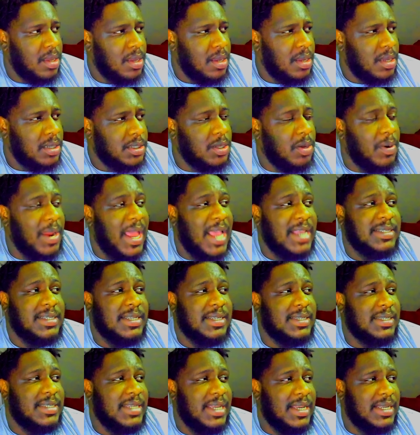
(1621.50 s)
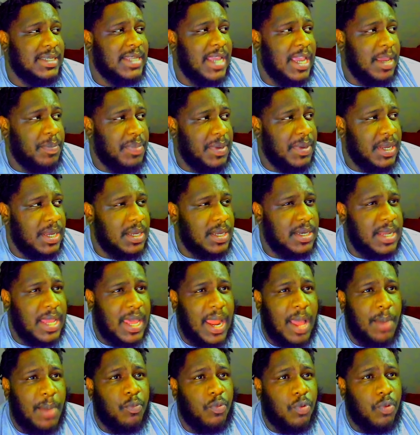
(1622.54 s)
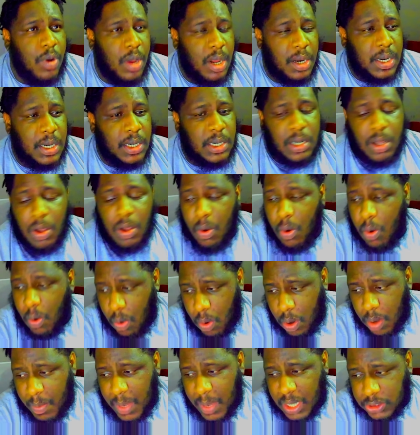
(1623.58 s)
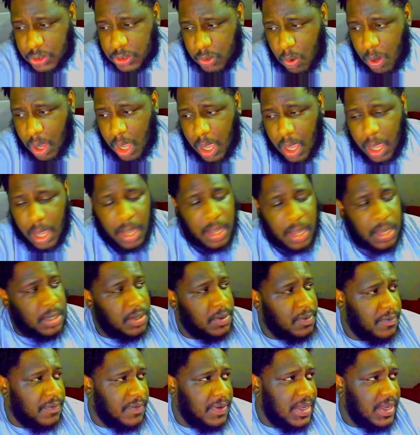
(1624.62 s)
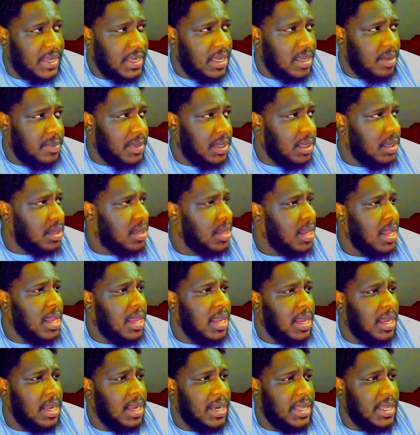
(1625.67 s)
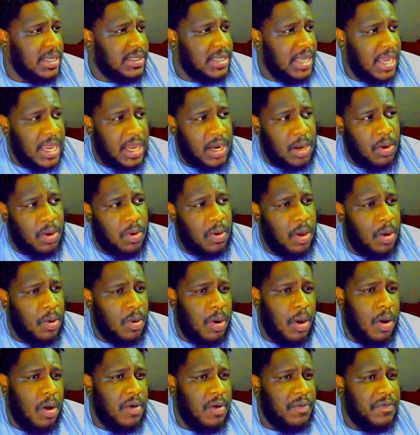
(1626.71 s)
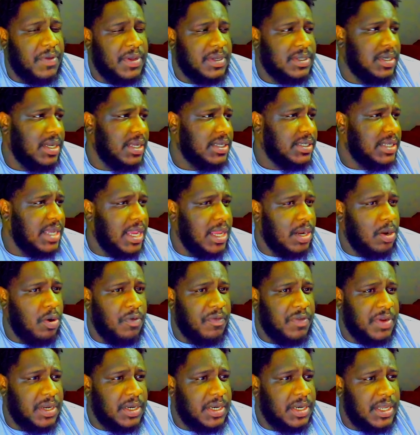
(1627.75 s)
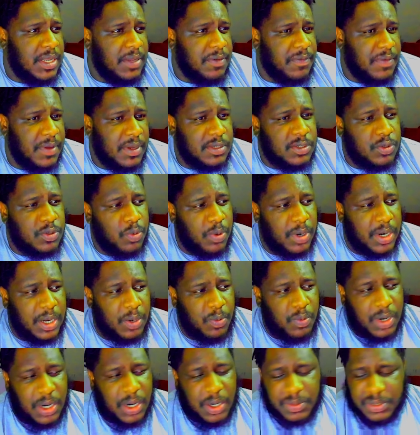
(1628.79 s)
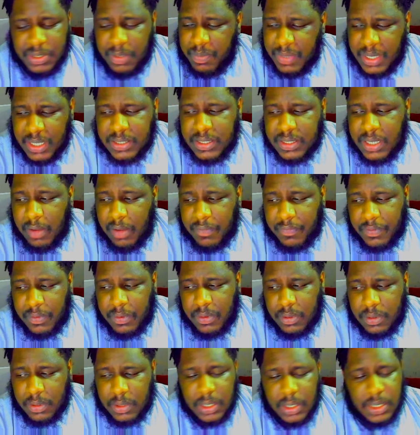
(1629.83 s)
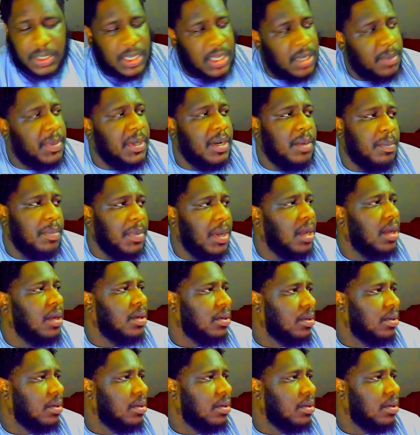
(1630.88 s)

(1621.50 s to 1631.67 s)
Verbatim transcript: So that's the six AP that I'm running on my squad. You feed me? And let's head on, on offense. Let's head over to defense where, where it's a bit tougher to keep it above.